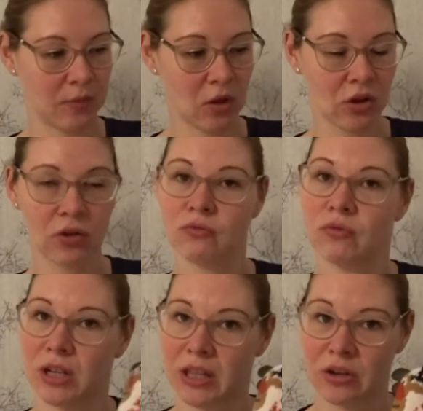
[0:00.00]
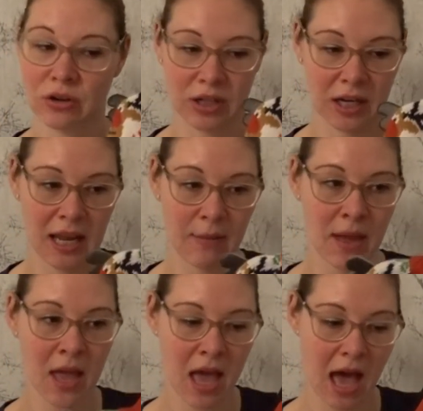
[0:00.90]
look really good on him,
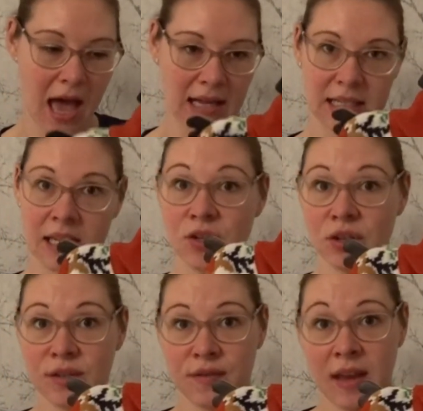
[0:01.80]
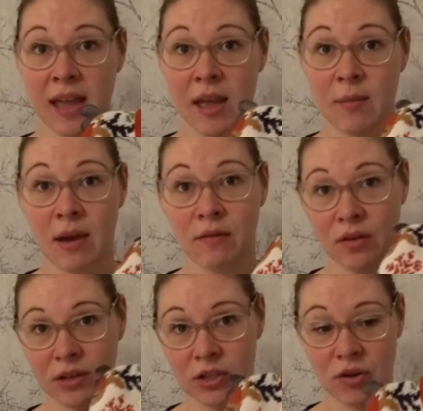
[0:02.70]
and it does fit him. I've
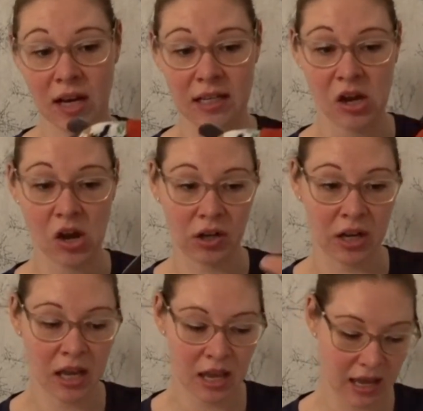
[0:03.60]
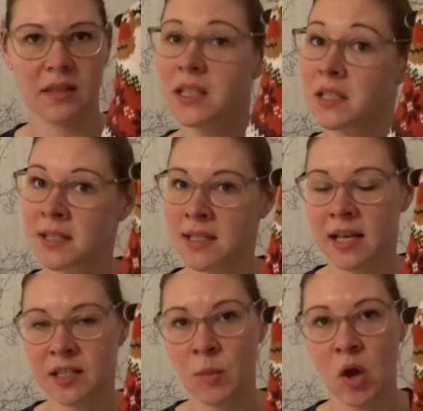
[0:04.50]
already tried it on. This is a
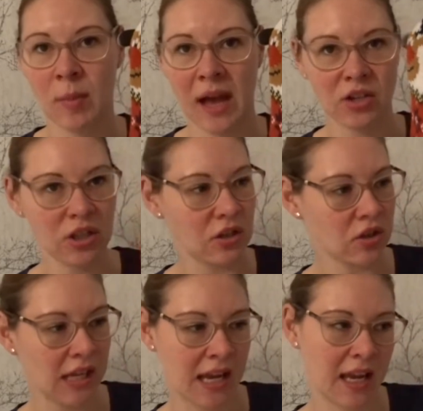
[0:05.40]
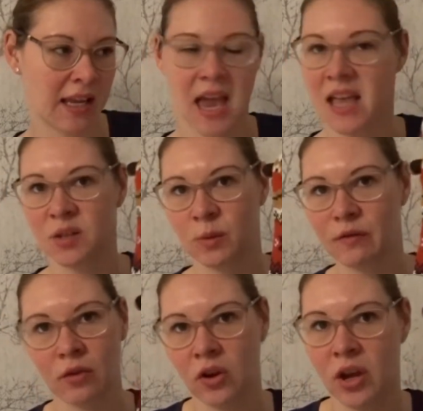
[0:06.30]
size small, but I just looked at it and guessed whether
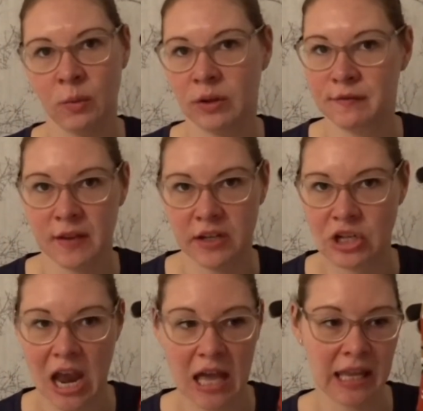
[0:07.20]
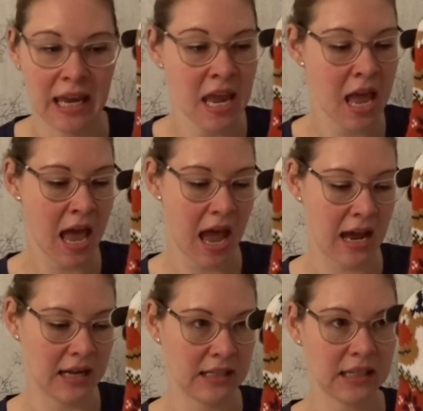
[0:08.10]
or not it would fit Charlie,
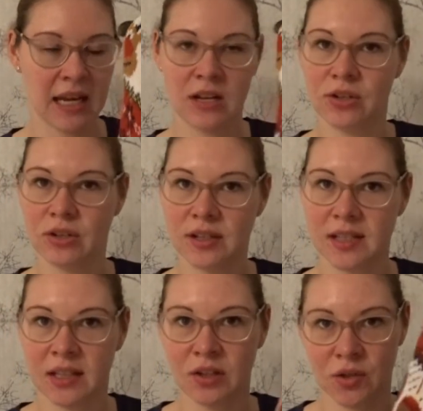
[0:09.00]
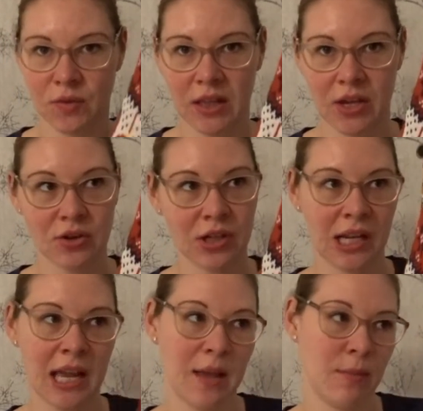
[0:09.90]
and it does. It looks really good on
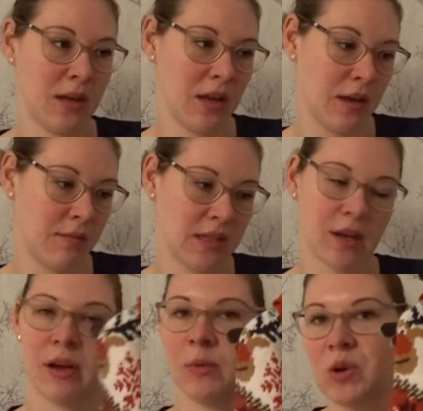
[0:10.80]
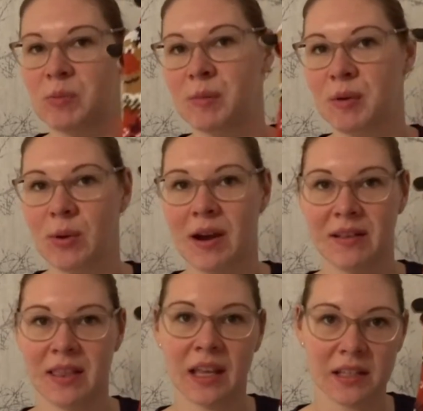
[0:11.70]
him, um, so he'll probably be
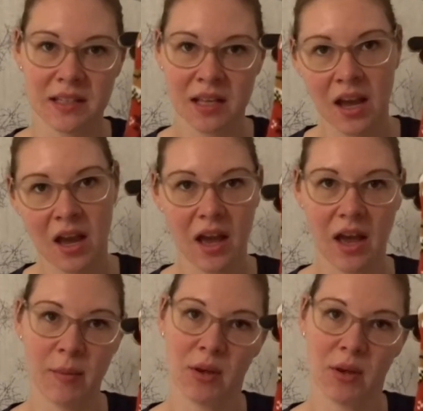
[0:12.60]
wearing this um,